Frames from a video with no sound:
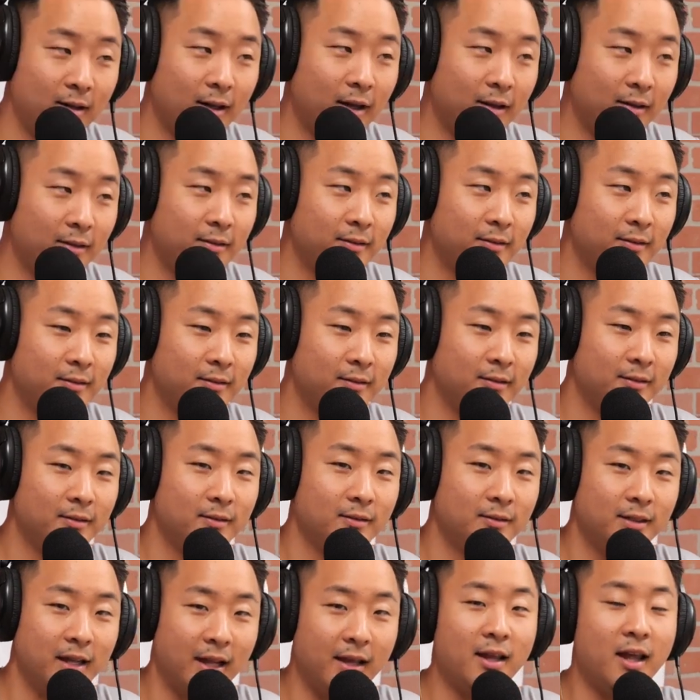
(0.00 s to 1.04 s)
a. Yeah.
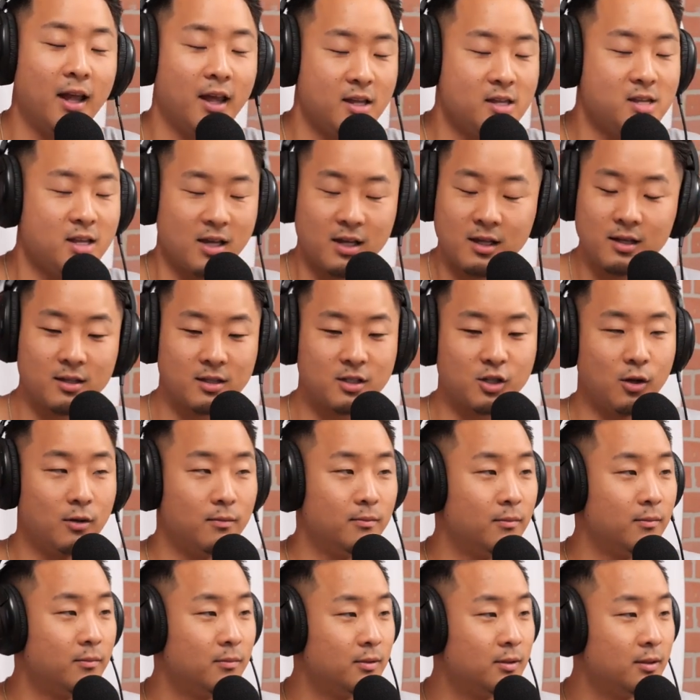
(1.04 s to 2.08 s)
It, it, there's,
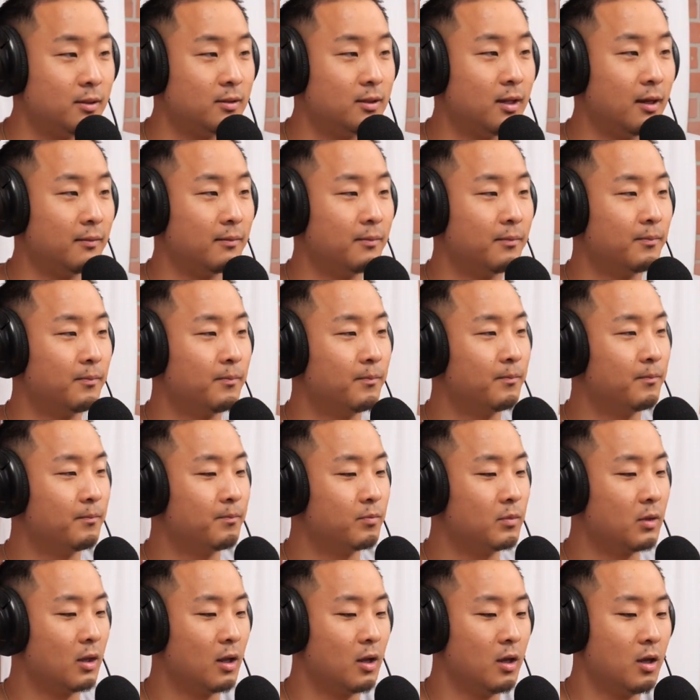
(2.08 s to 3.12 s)
it's symbolic of a lot
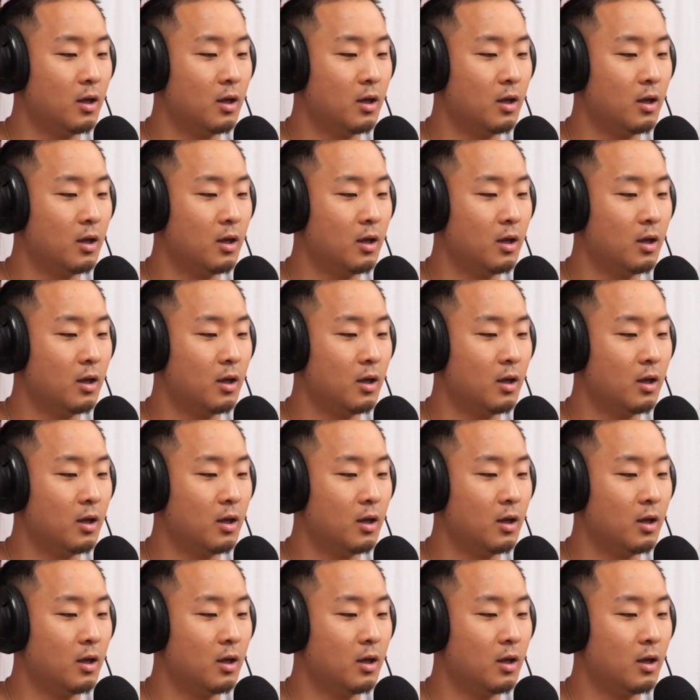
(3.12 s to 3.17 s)
of other